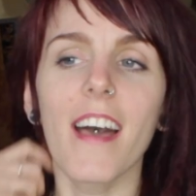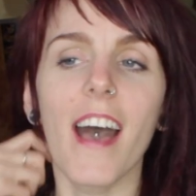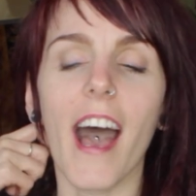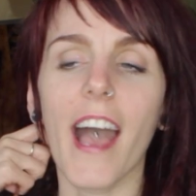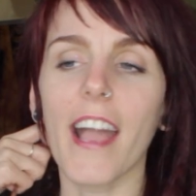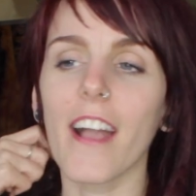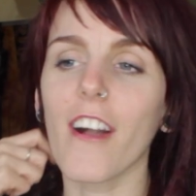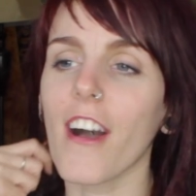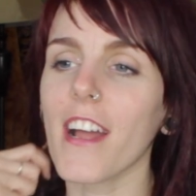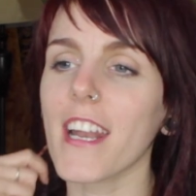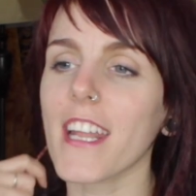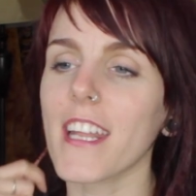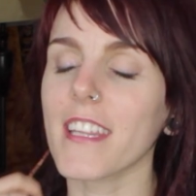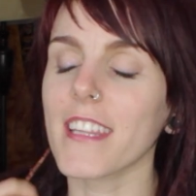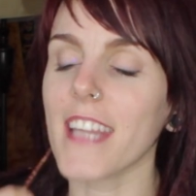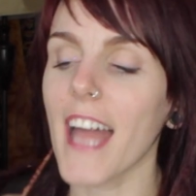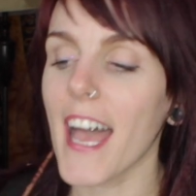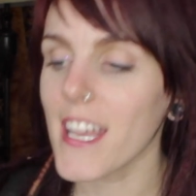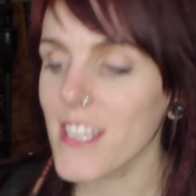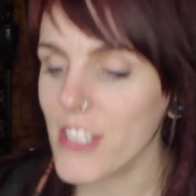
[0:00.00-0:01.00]
I got it
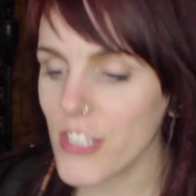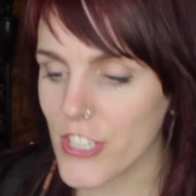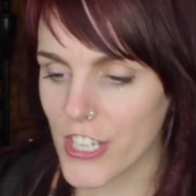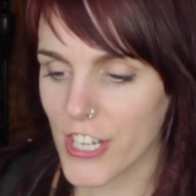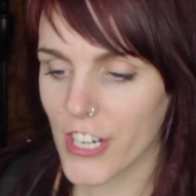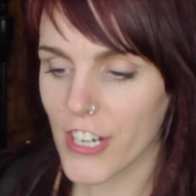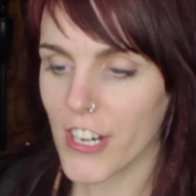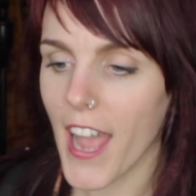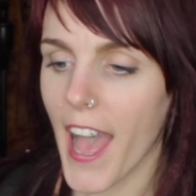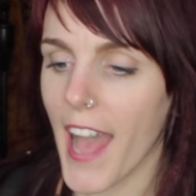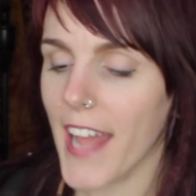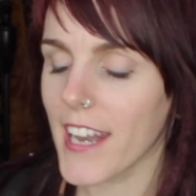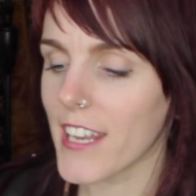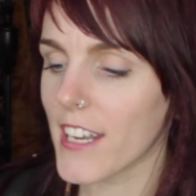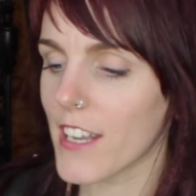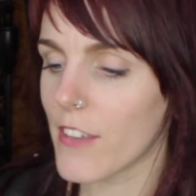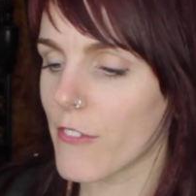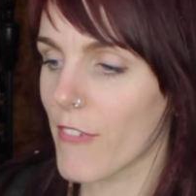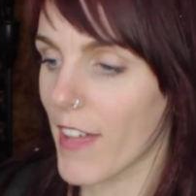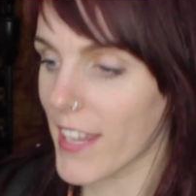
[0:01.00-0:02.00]
last year at
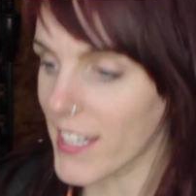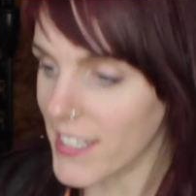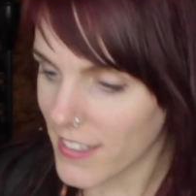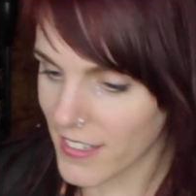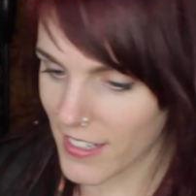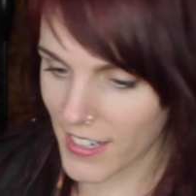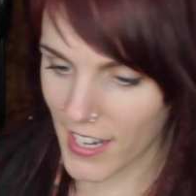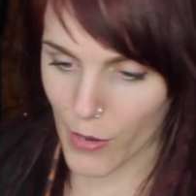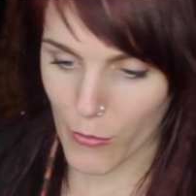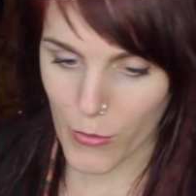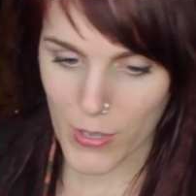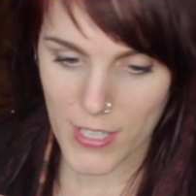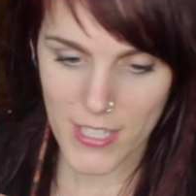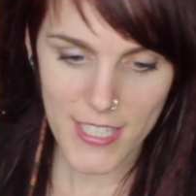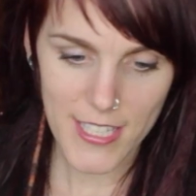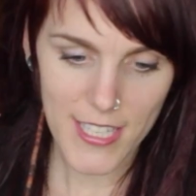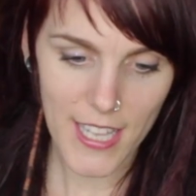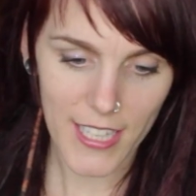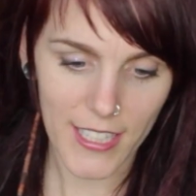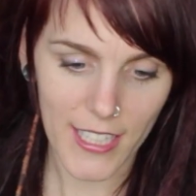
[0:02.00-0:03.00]
an event that I was
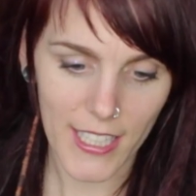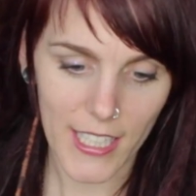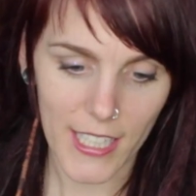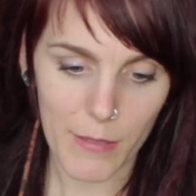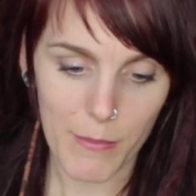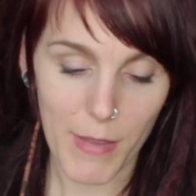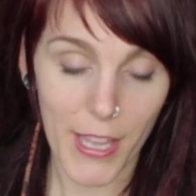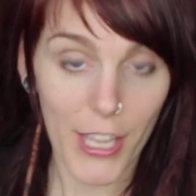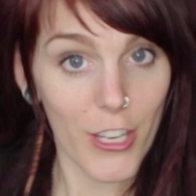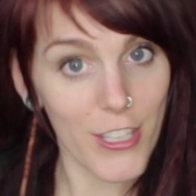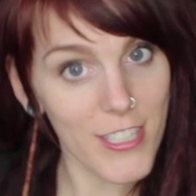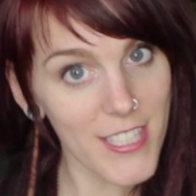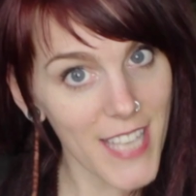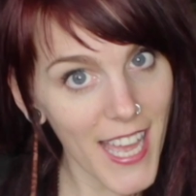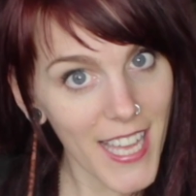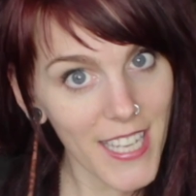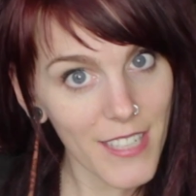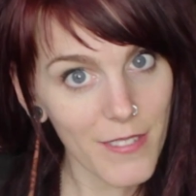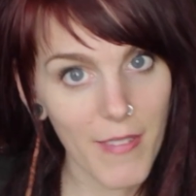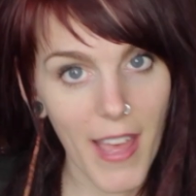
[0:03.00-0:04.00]
selling my hoods
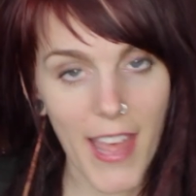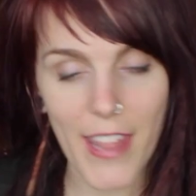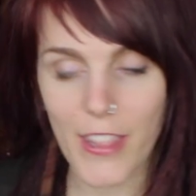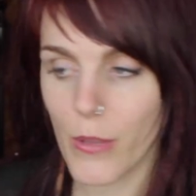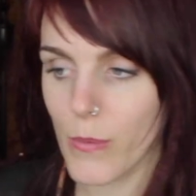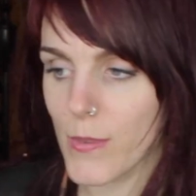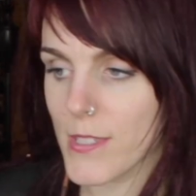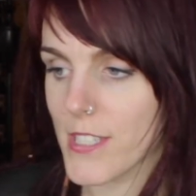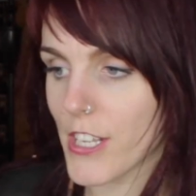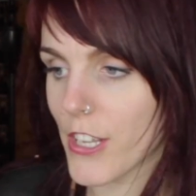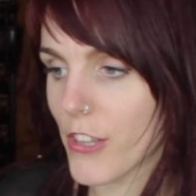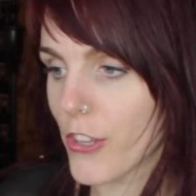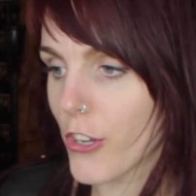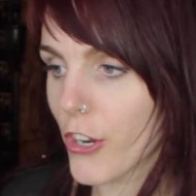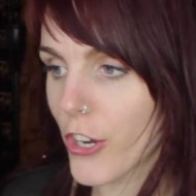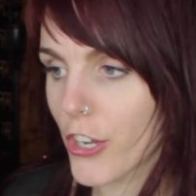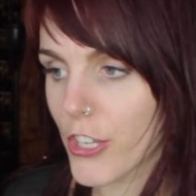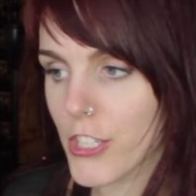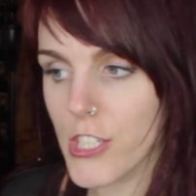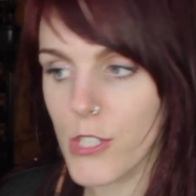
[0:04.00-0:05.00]
at, and there was another
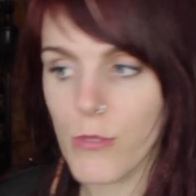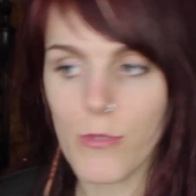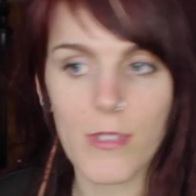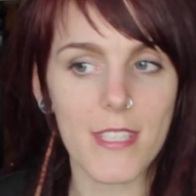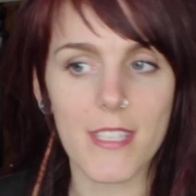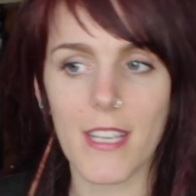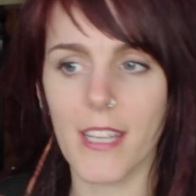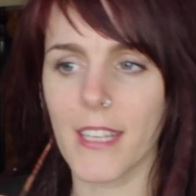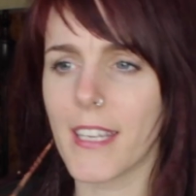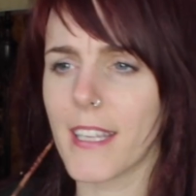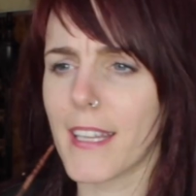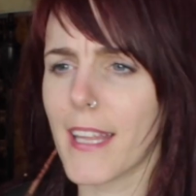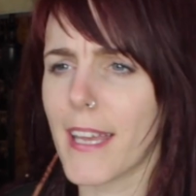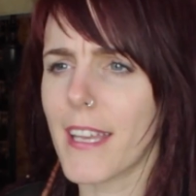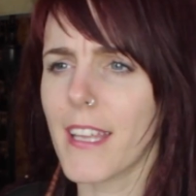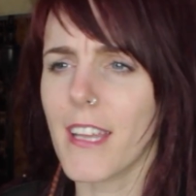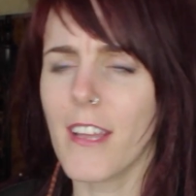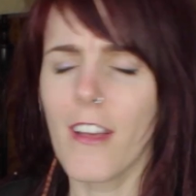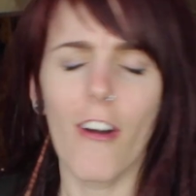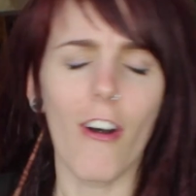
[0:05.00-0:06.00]
girl, she was selling
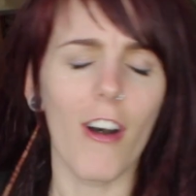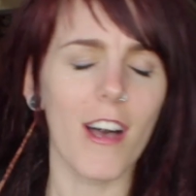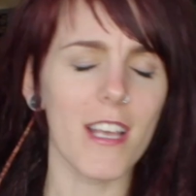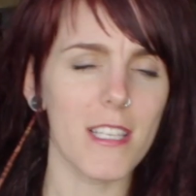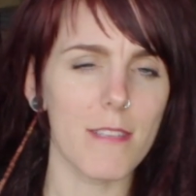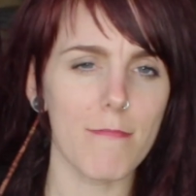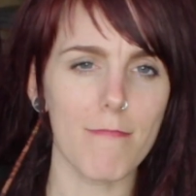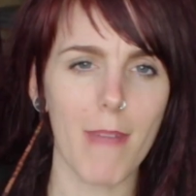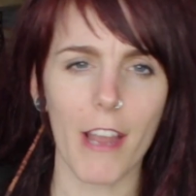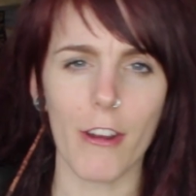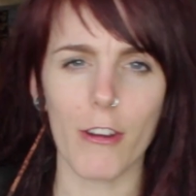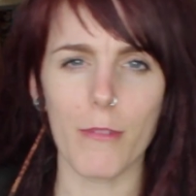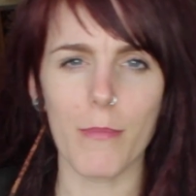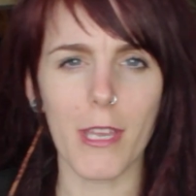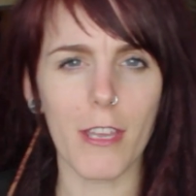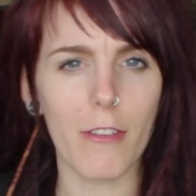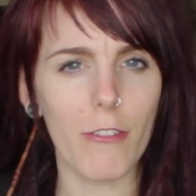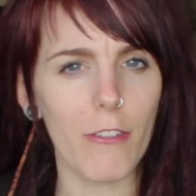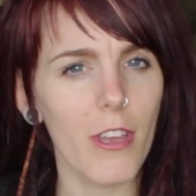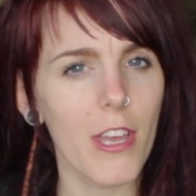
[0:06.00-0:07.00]
like awesome
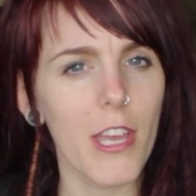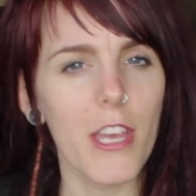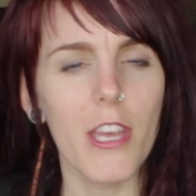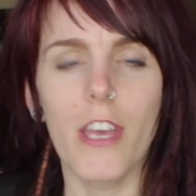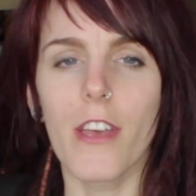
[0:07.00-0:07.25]
macrame